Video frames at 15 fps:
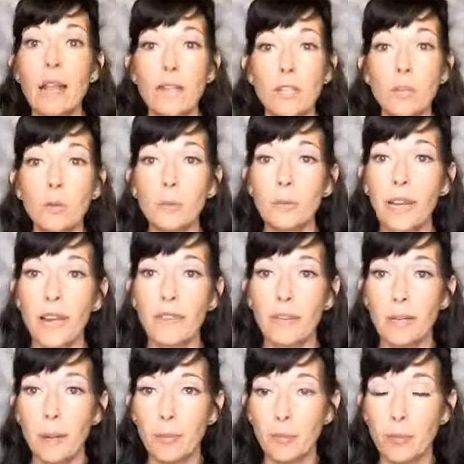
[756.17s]
This will be covered
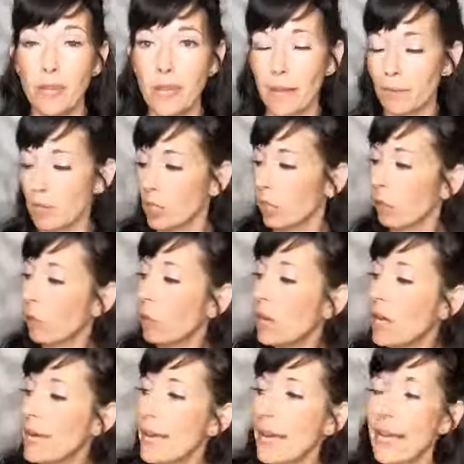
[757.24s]
in my boot camp too,
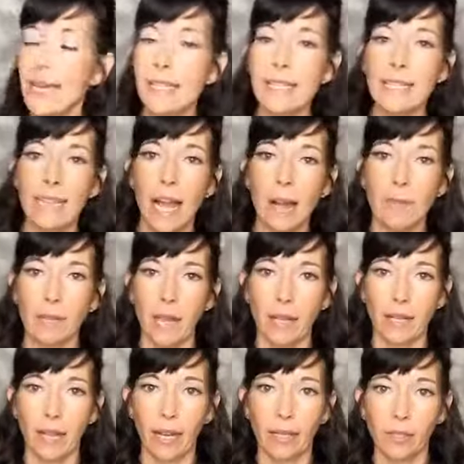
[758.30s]
is time
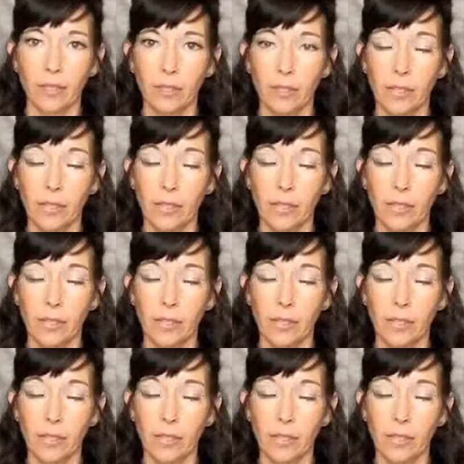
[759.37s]
blocking.